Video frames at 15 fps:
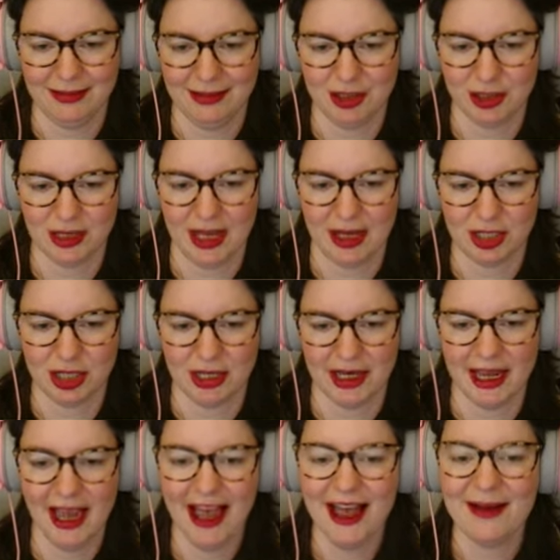Just casually.
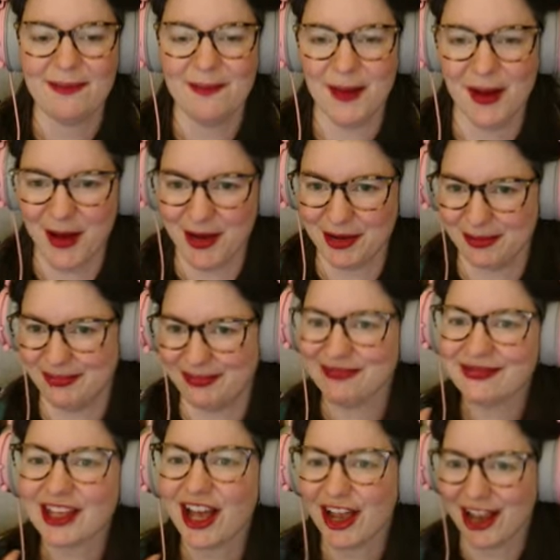But,
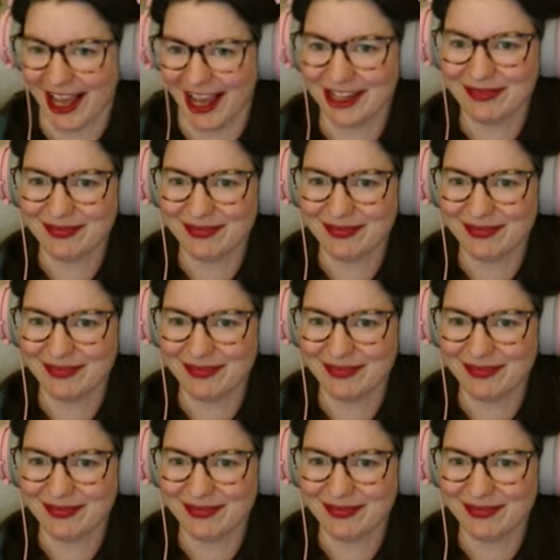okay,